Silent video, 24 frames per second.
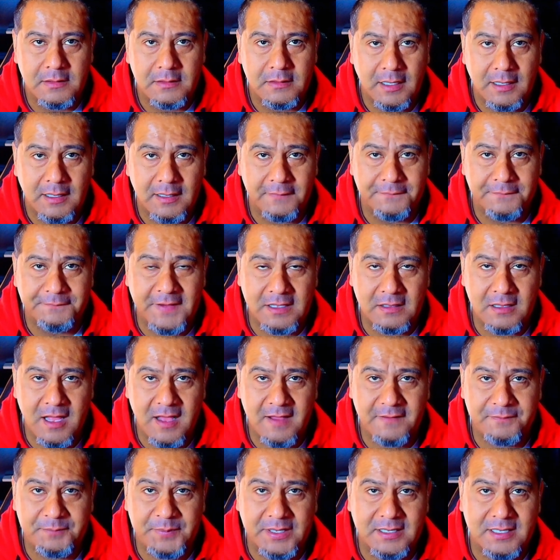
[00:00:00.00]
Fell
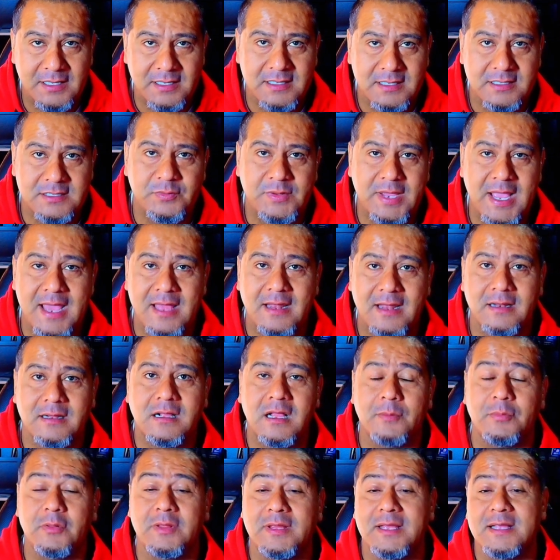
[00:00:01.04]
off because we had a
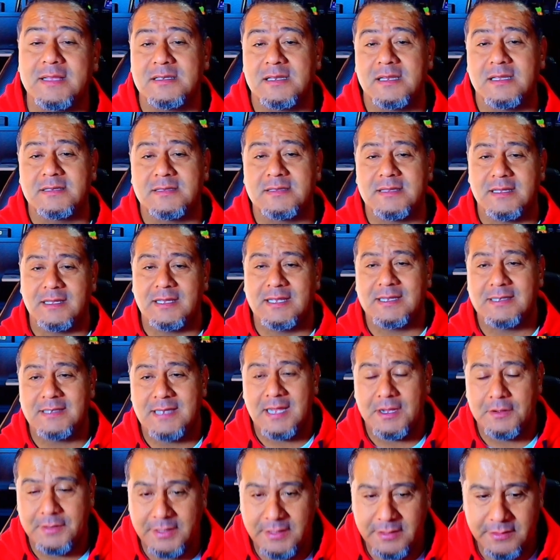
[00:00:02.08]
couple incidents that hit
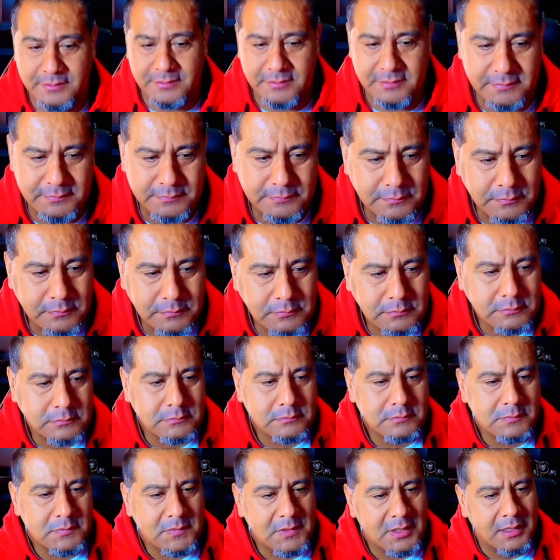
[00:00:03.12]
downhill.
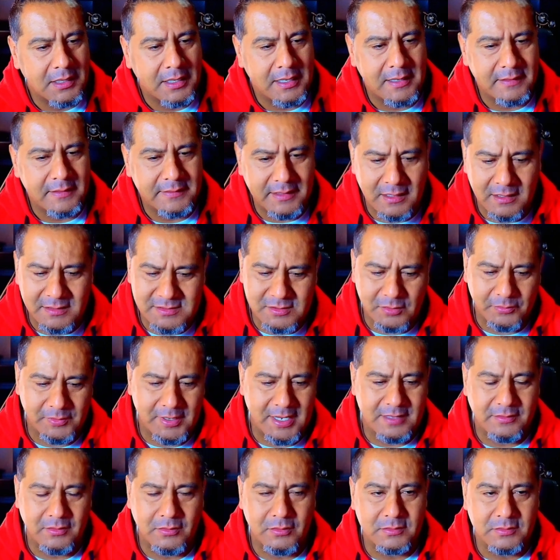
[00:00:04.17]
Then also we
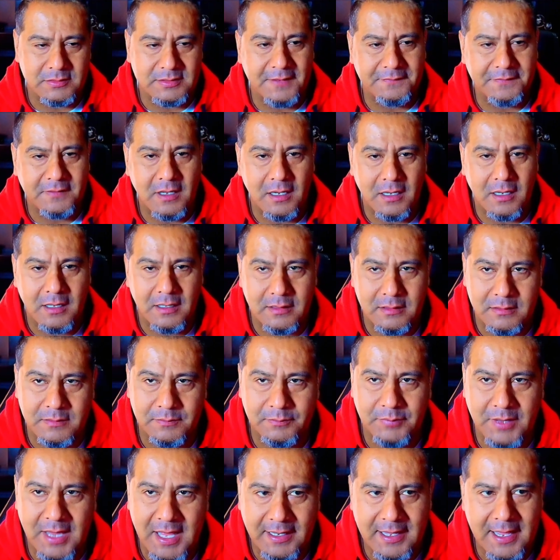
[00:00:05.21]
had the whole DEF CON,
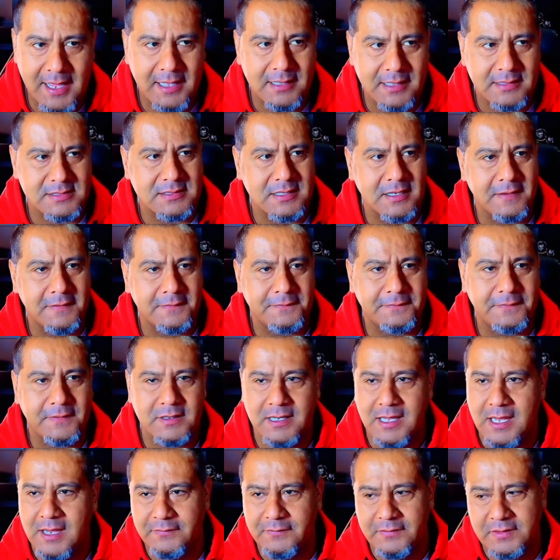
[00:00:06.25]
Black Hat stuff,
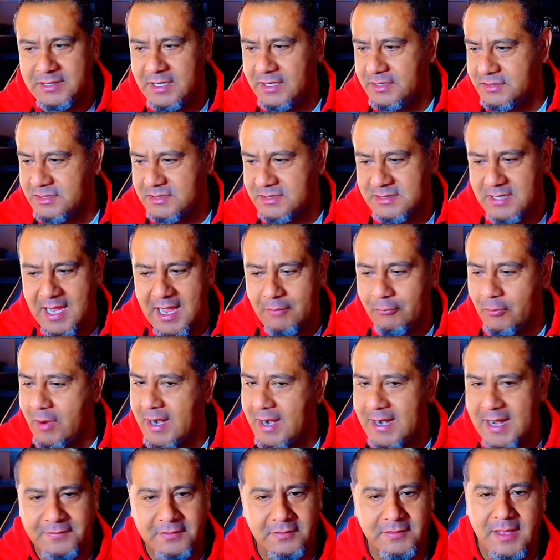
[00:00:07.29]
and everything just
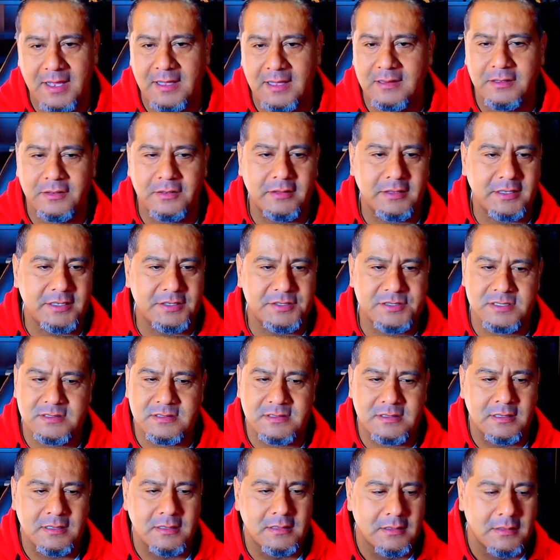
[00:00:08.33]
right after that, literally
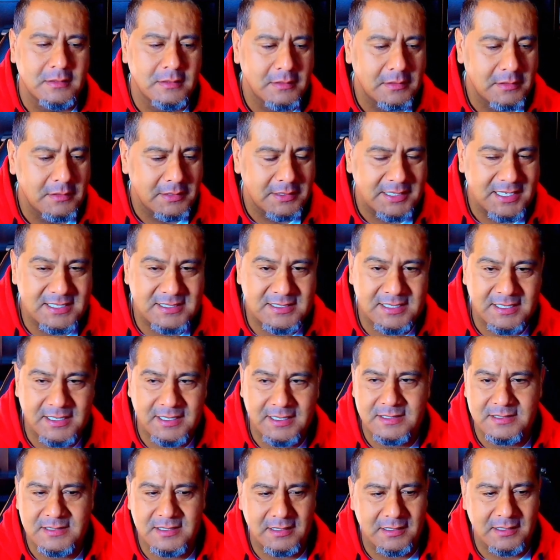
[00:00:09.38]
just
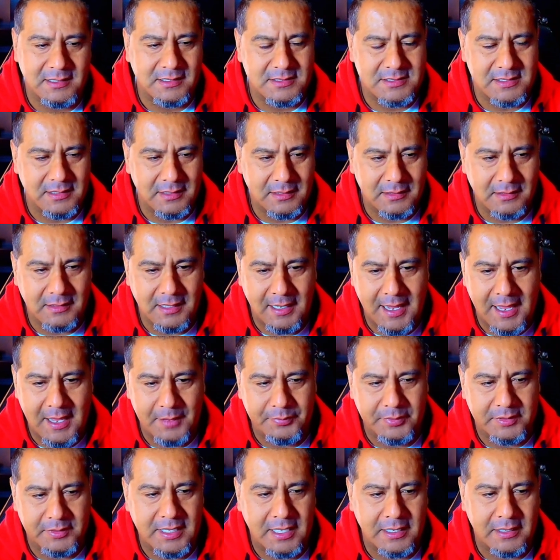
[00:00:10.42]
incident that
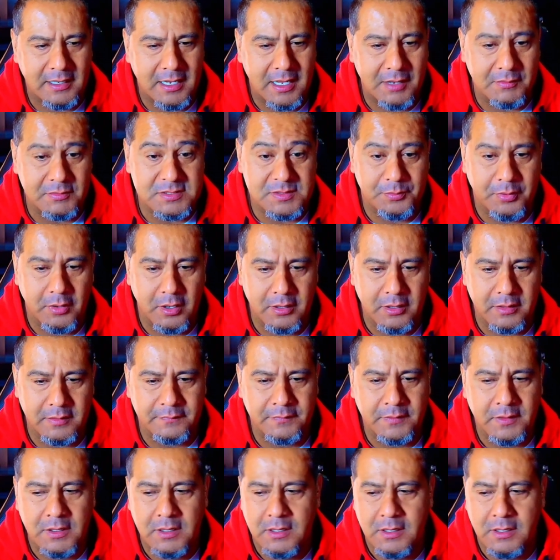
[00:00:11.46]
happened that I was a part of.